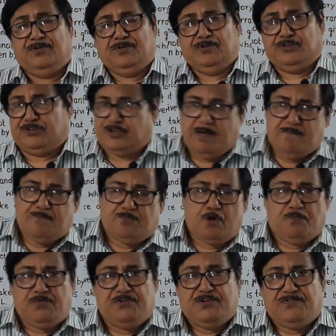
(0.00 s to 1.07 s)
Some
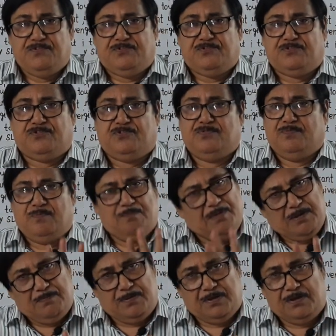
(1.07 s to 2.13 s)
provisions
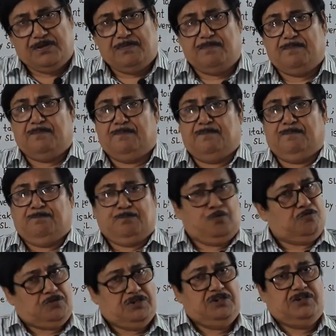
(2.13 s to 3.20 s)
may be
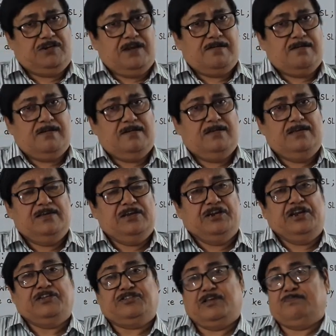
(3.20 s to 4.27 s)
procedural in
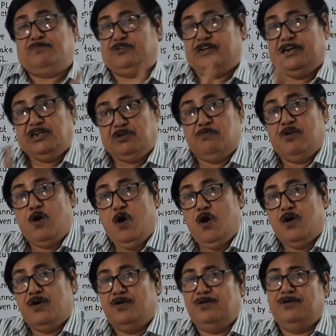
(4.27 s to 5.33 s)
a substantive
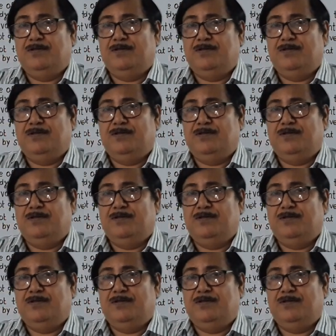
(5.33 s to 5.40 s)
law.